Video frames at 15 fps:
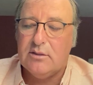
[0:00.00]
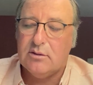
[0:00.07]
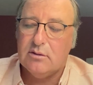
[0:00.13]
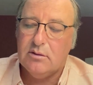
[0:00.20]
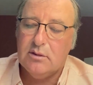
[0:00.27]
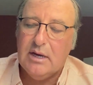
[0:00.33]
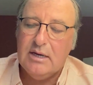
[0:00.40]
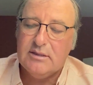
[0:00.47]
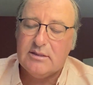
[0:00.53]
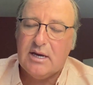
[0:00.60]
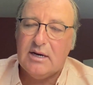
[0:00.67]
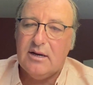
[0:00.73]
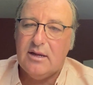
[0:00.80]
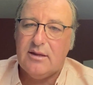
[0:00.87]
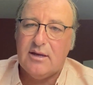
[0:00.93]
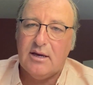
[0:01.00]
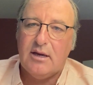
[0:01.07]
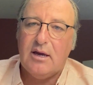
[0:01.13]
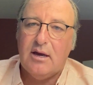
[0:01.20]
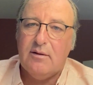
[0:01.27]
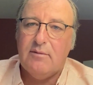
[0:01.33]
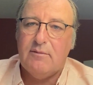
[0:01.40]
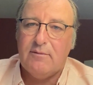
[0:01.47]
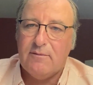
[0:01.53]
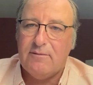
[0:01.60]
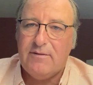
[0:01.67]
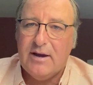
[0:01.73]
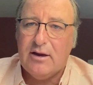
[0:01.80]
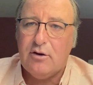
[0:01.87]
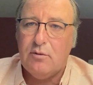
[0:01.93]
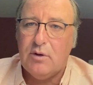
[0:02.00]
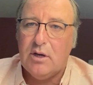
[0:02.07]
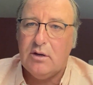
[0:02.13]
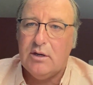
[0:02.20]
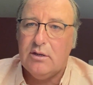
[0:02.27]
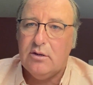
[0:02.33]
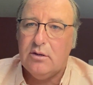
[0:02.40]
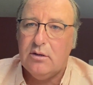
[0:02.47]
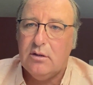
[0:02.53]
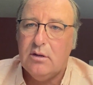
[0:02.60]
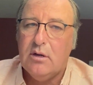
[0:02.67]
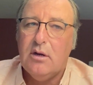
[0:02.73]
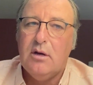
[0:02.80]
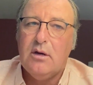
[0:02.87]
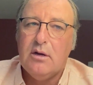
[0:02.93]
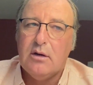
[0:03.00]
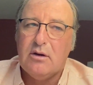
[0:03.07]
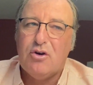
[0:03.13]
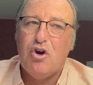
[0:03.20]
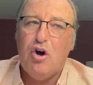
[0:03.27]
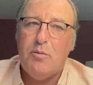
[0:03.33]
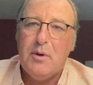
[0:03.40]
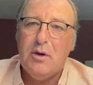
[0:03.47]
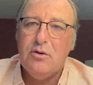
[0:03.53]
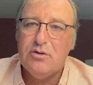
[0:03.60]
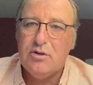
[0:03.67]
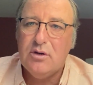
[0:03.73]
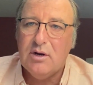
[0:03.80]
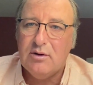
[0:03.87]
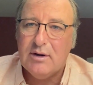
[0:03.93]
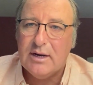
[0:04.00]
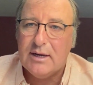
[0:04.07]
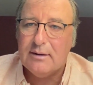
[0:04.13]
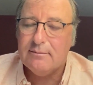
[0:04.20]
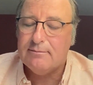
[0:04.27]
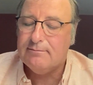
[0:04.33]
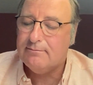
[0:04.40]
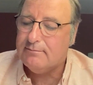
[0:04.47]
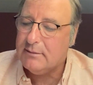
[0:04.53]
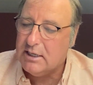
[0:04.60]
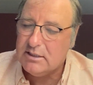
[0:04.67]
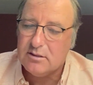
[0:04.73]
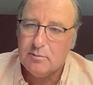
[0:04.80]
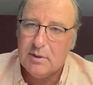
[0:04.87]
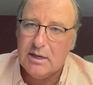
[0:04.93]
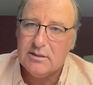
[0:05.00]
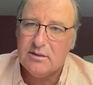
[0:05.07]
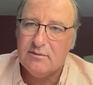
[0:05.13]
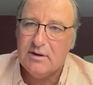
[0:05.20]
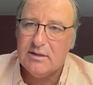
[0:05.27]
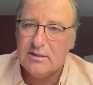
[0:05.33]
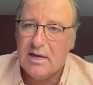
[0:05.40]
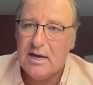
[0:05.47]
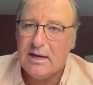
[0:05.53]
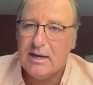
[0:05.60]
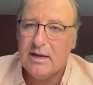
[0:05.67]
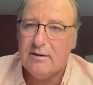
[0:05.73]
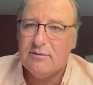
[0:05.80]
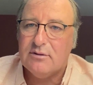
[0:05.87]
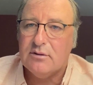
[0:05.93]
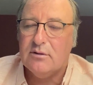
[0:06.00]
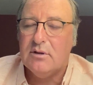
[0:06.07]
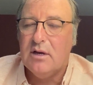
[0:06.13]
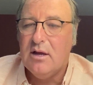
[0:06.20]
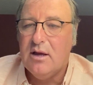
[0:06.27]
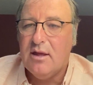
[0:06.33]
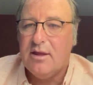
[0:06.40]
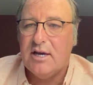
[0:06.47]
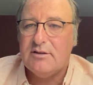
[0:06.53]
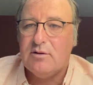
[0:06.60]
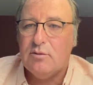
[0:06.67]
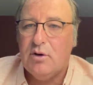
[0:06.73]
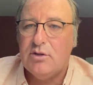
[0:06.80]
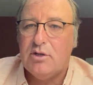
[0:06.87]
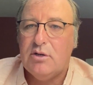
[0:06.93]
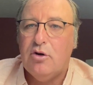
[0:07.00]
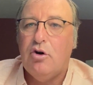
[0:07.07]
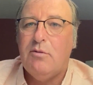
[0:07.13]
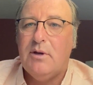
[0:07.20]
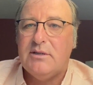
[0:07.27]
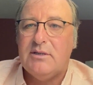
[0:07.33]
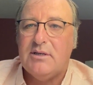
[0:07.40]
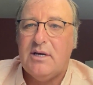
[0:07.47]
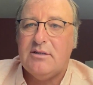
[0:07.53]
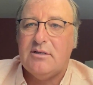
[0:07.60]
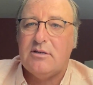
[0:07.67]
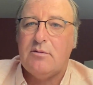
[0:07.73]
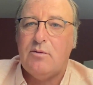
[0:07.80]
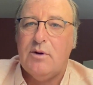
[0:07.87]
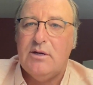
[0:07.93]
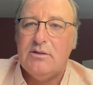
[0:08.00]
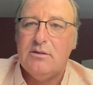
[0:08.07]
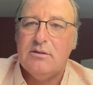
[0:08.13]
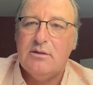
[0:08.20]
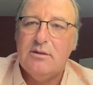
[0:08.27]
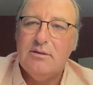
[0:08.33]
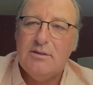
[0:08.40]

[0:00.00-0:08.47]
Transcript: So that's kind of the thing. Figure out what you're going to do, copy who's doing it right. That's the best advice I can give. So thanks for watching, hope this has answered some questions.